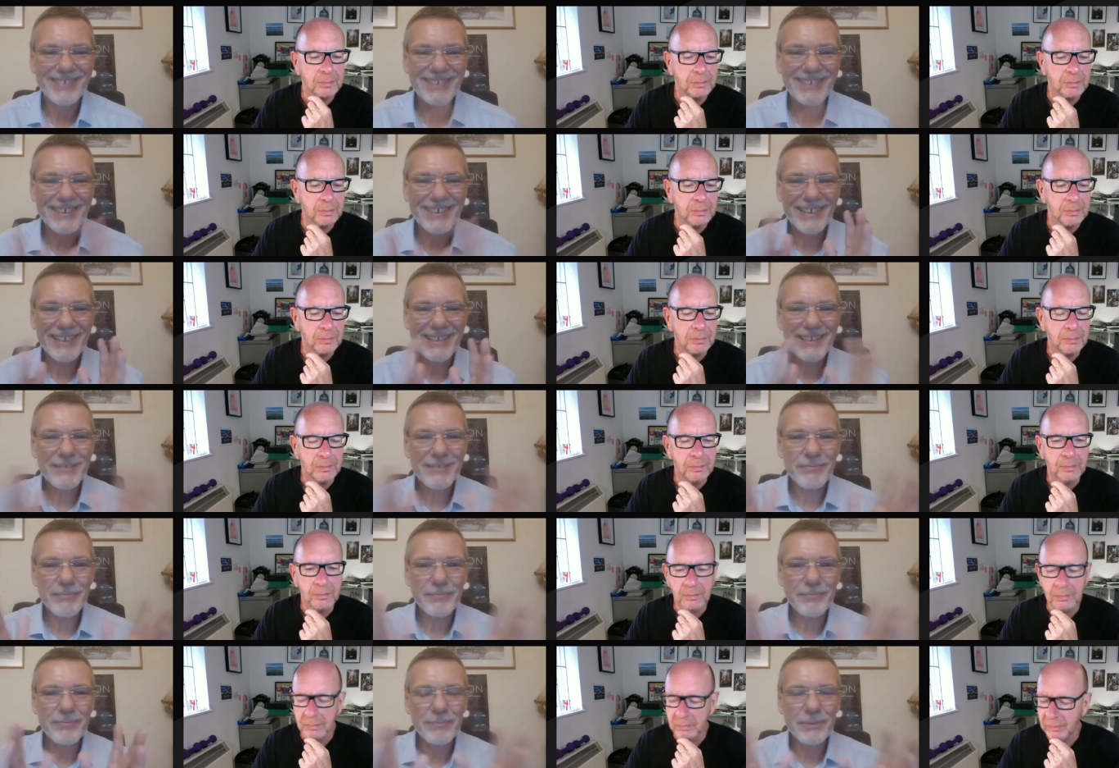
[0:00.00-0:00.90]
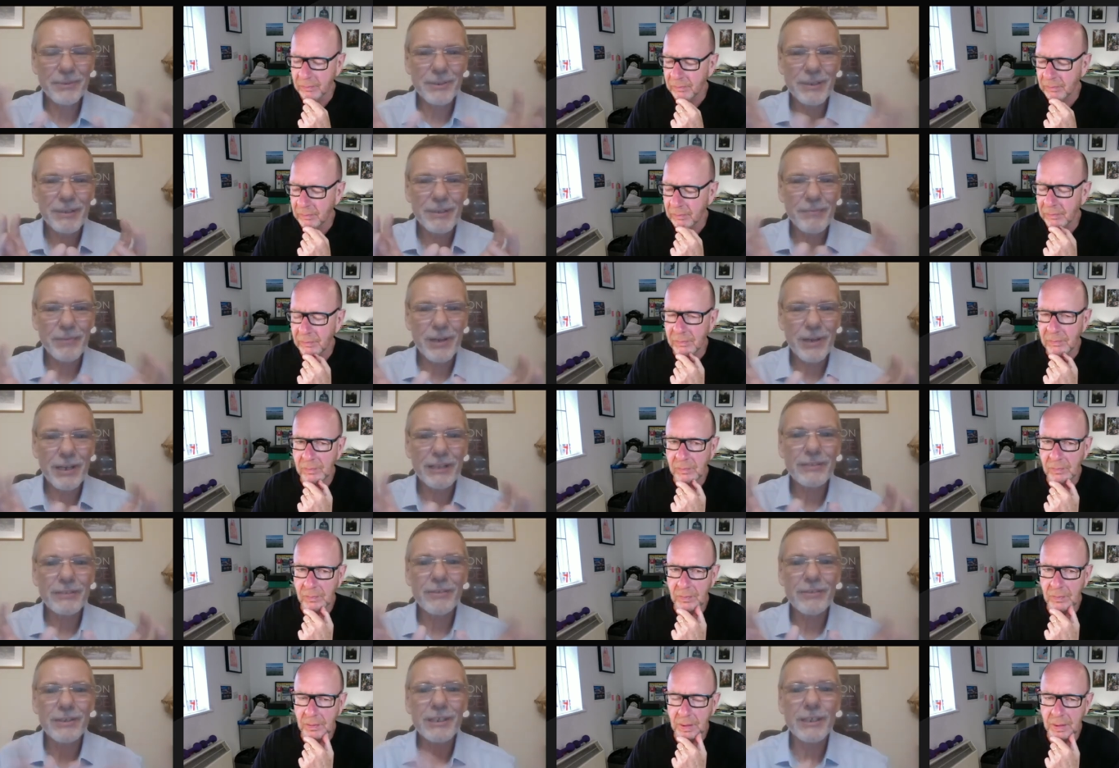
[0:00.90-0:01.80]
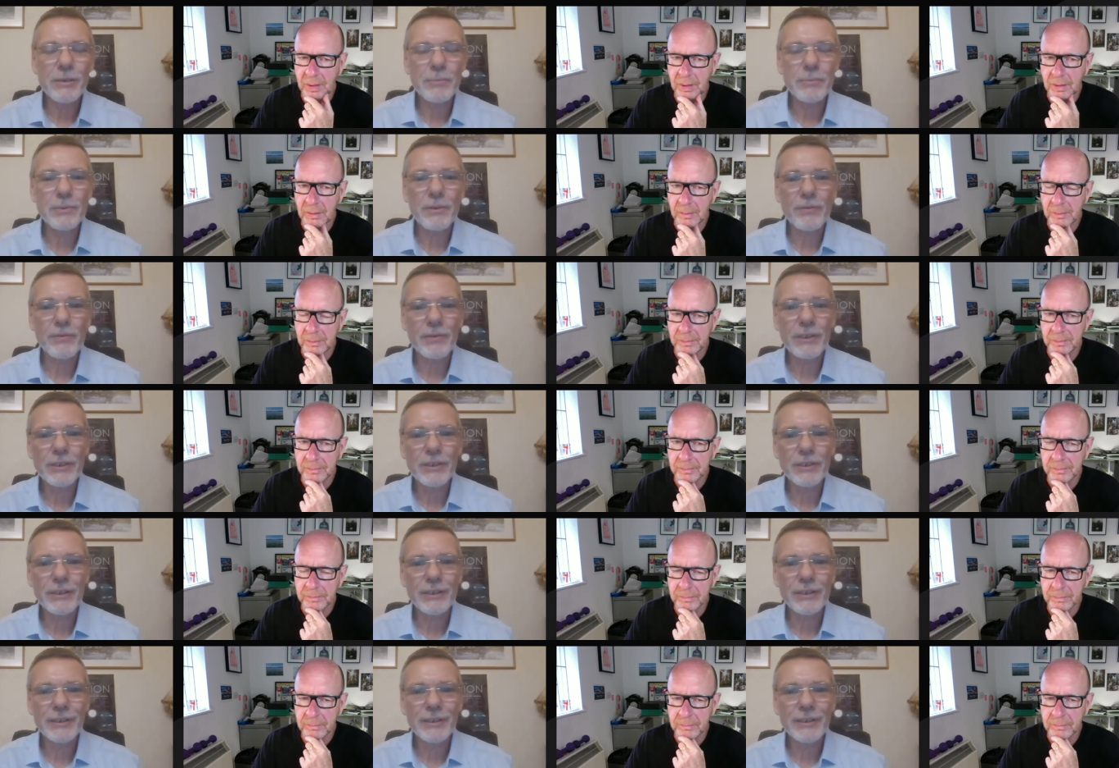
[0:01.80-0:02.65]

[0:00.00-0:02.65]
Speaker 1: That was a very interesting observation.